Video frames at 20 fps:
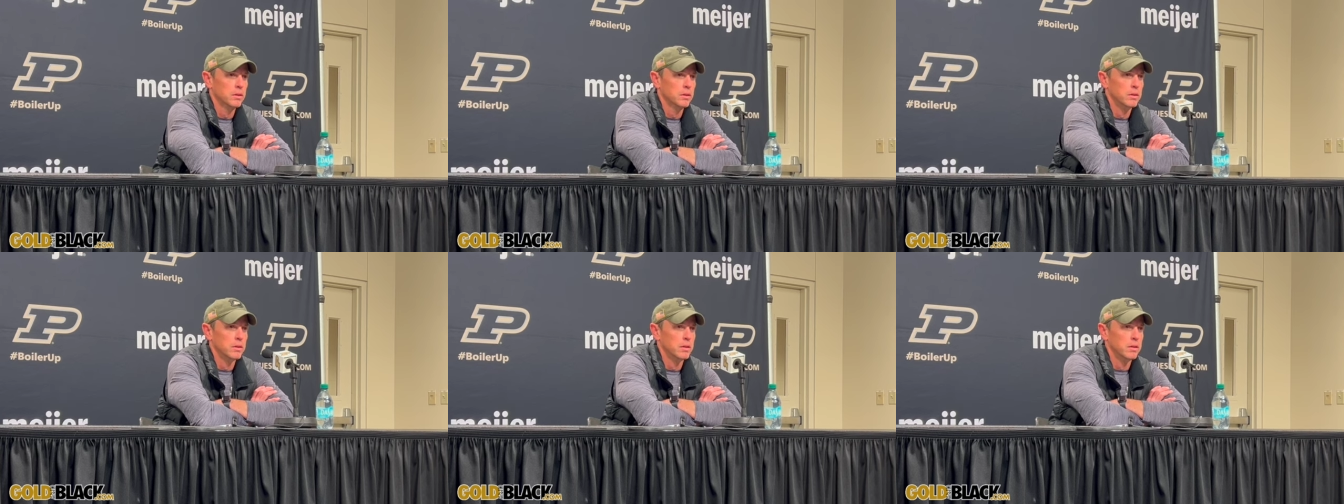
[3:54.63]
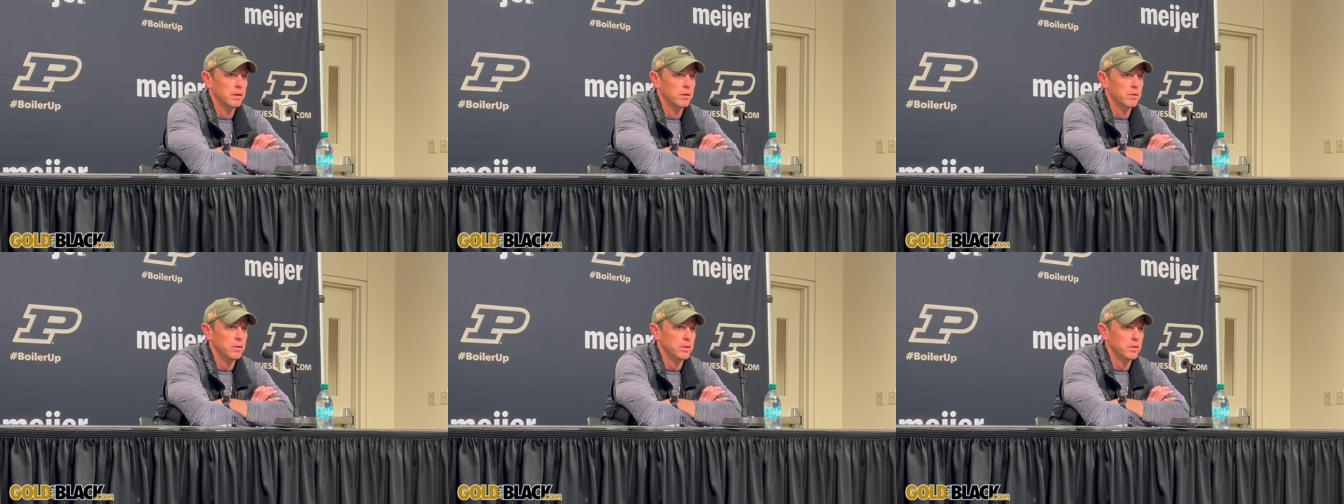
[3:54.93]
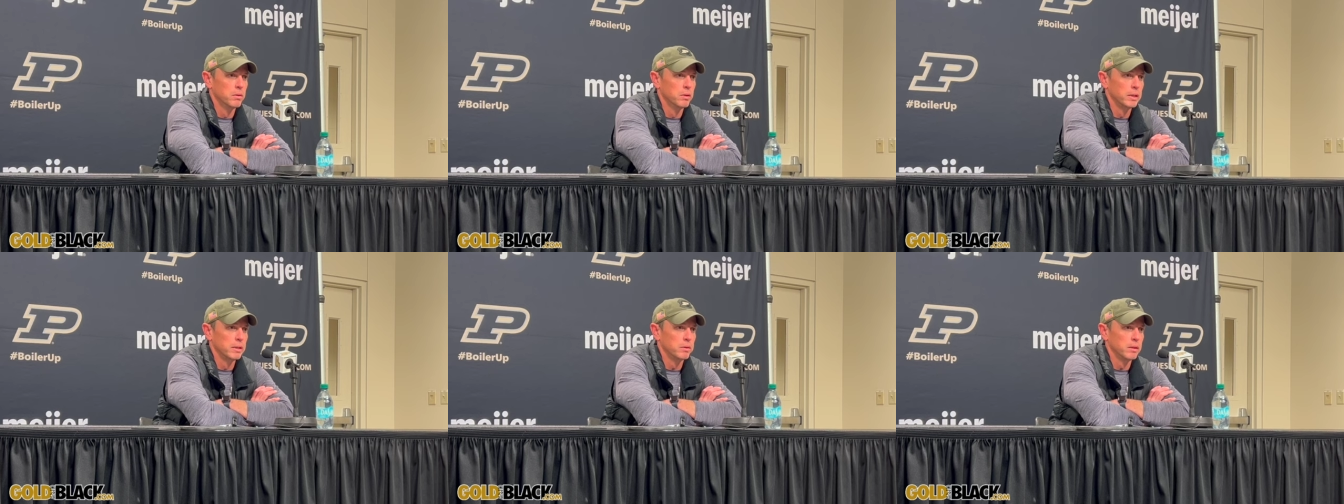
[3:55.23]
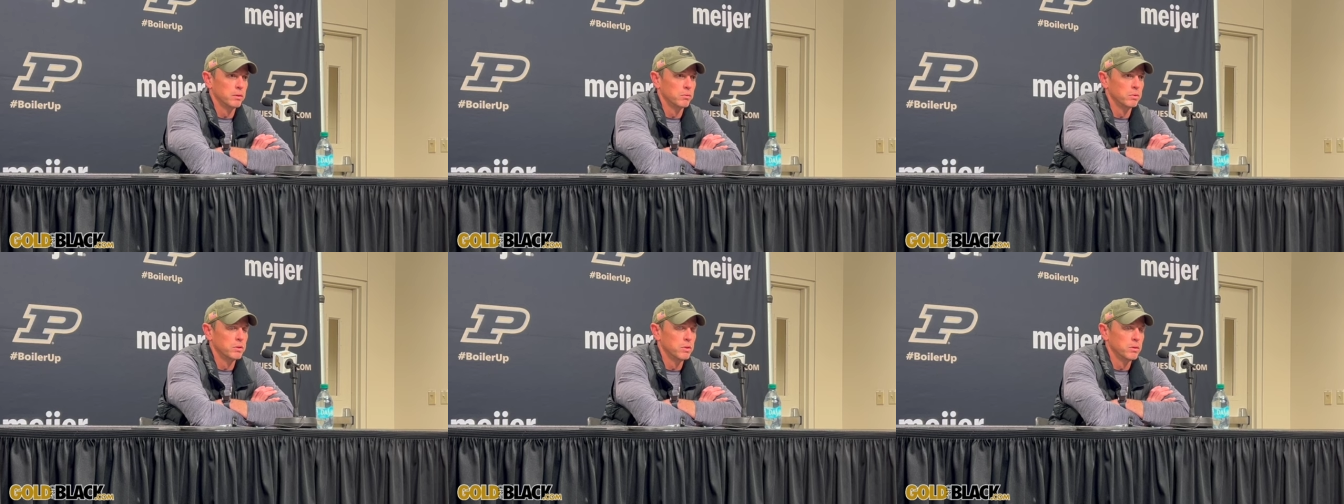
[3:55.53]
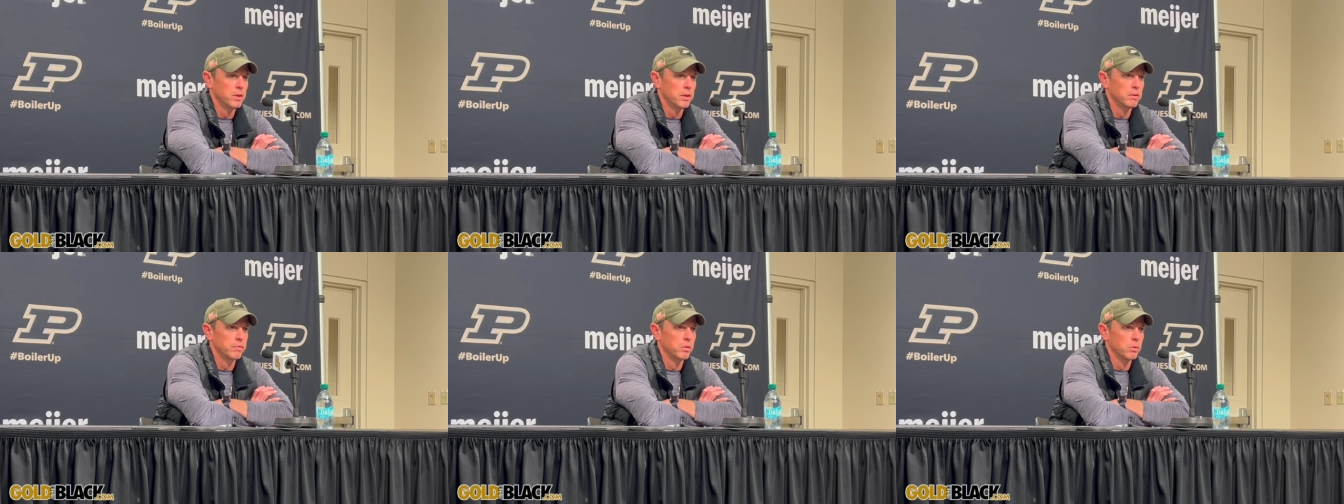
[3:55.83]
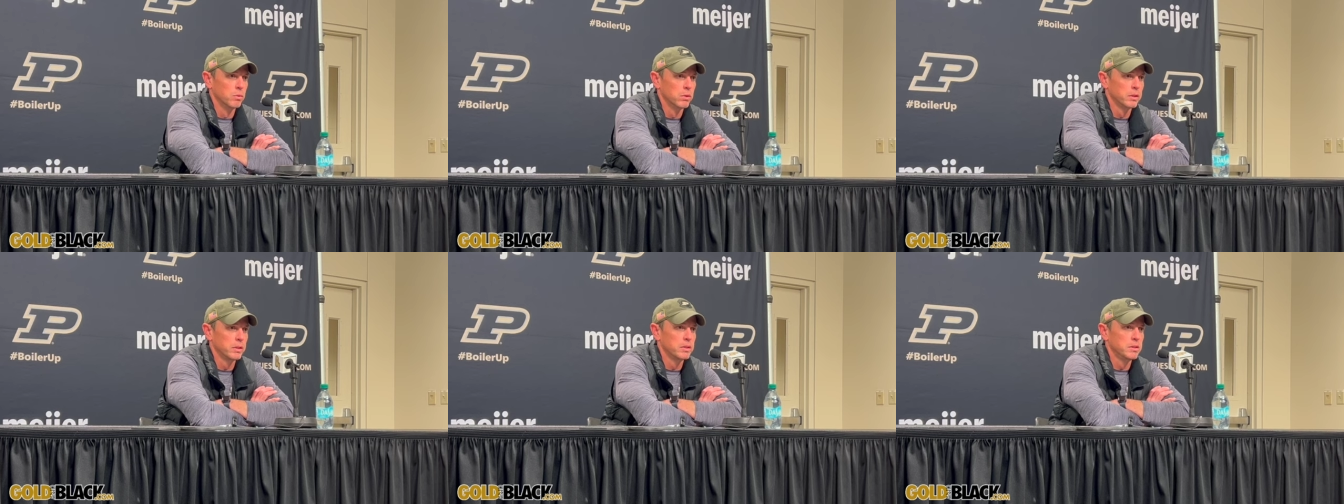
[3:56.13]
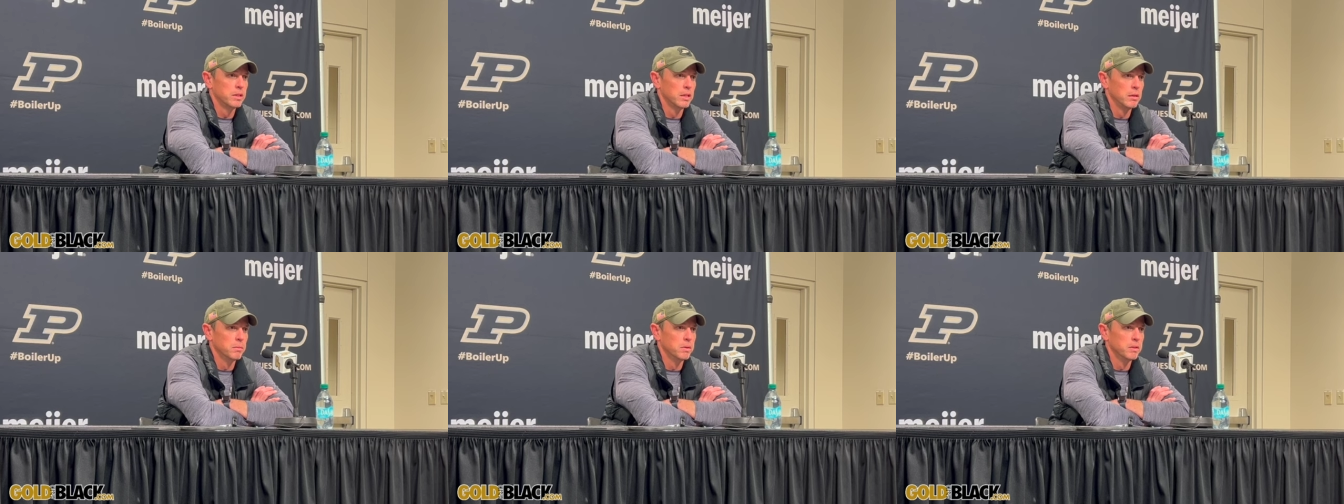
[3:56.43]
like when you think of an Oregon
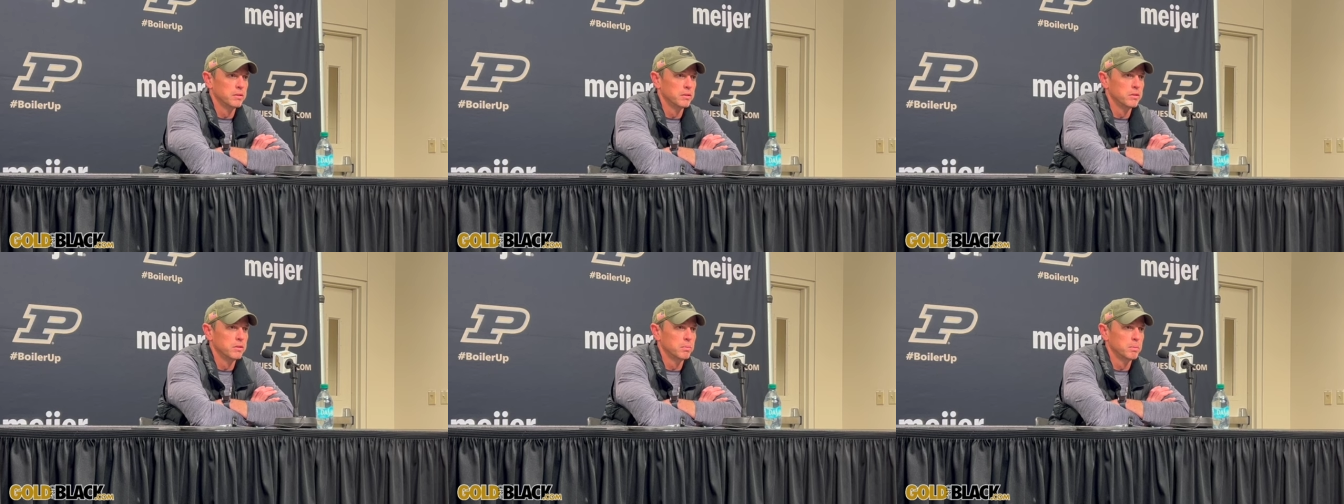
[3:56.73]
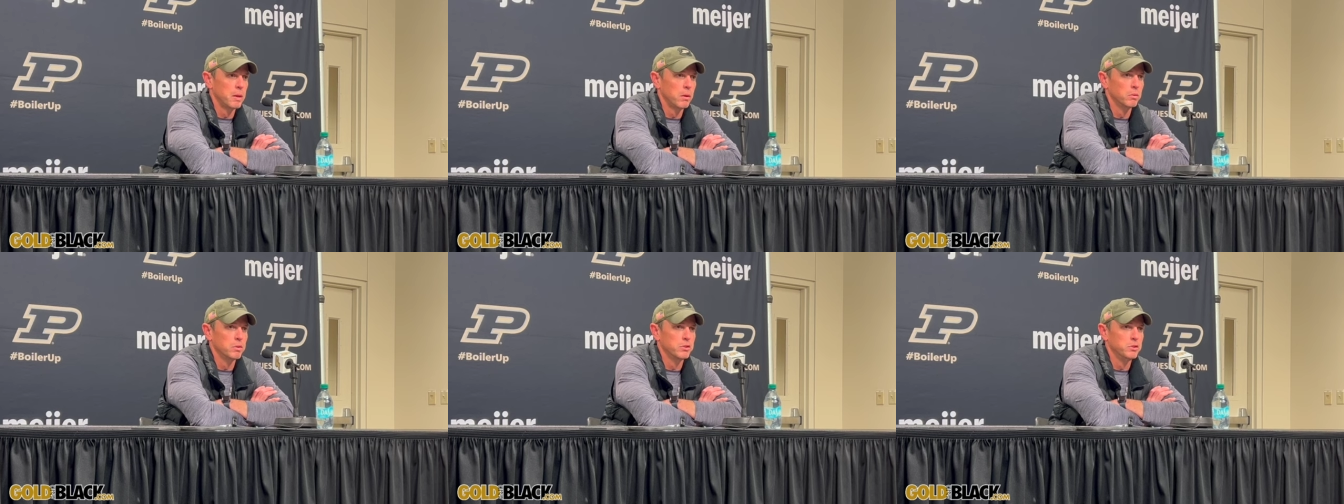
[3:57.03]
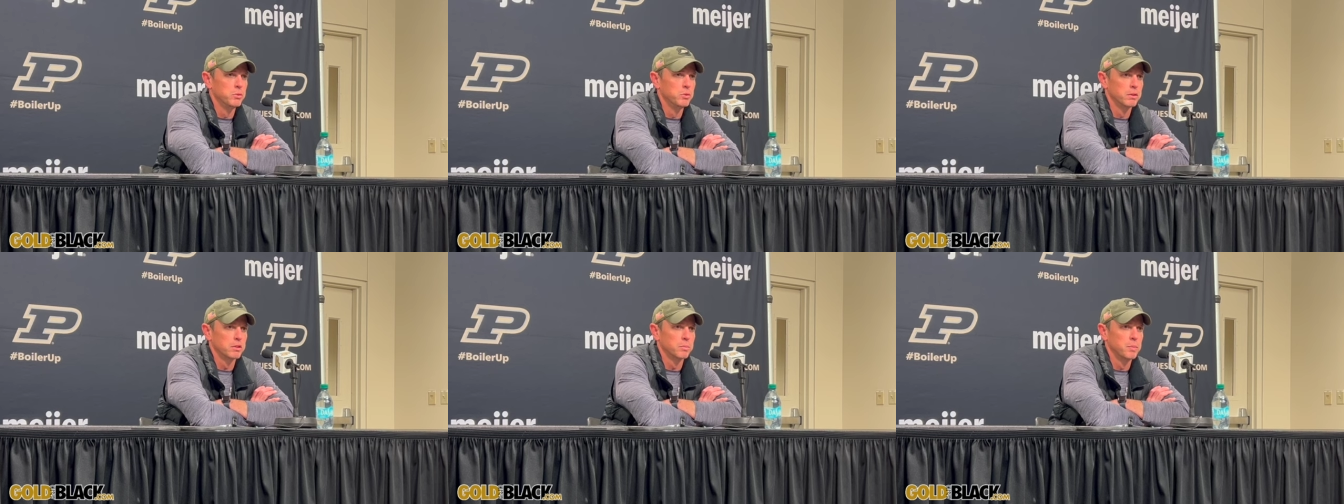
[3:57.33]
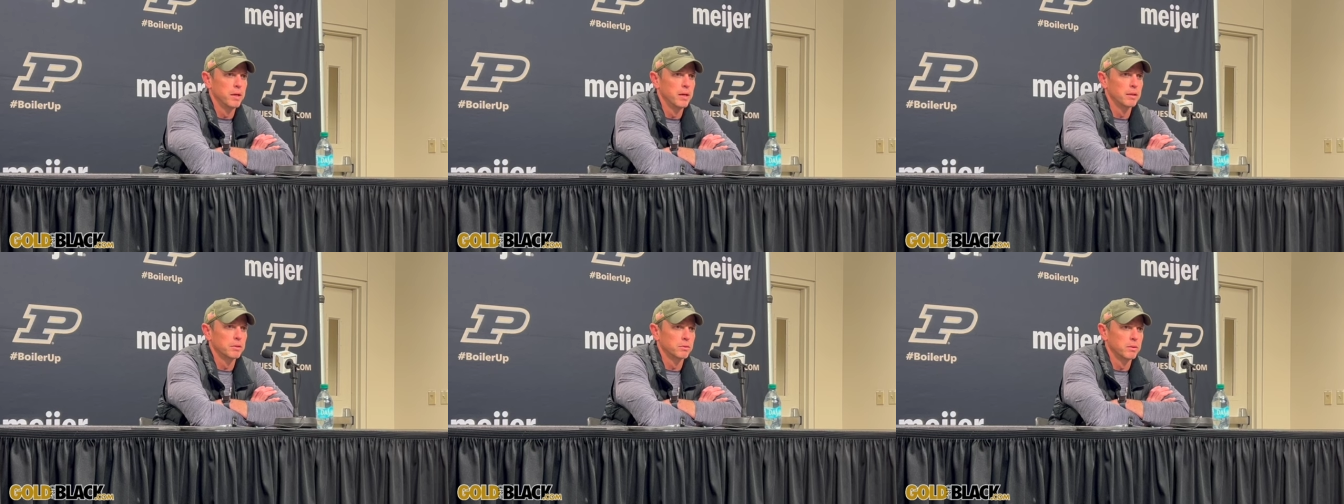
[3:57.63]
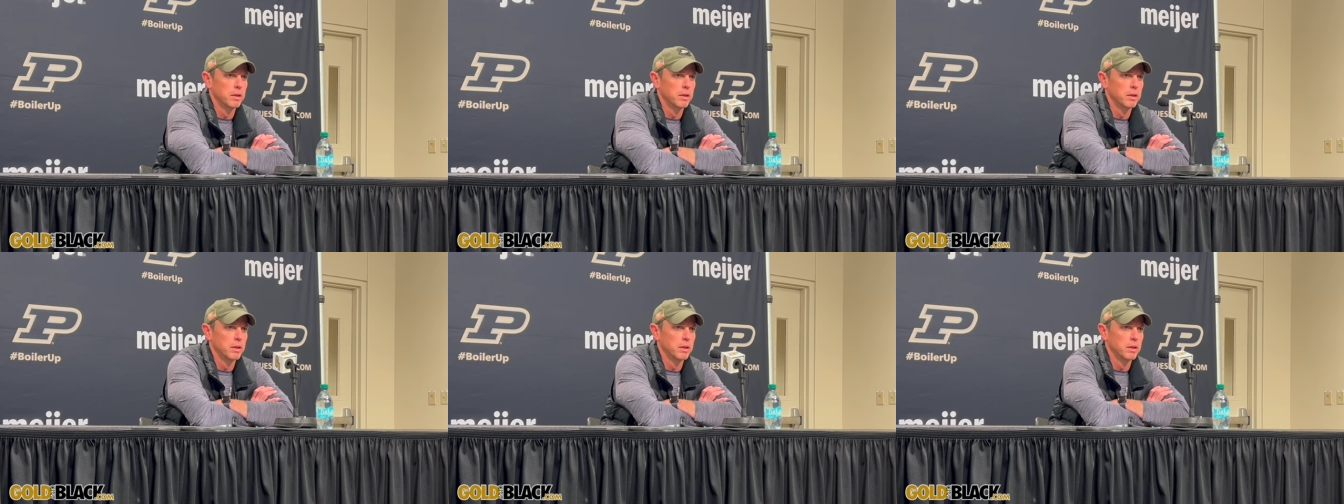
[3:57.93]
team, this is about what you would expect,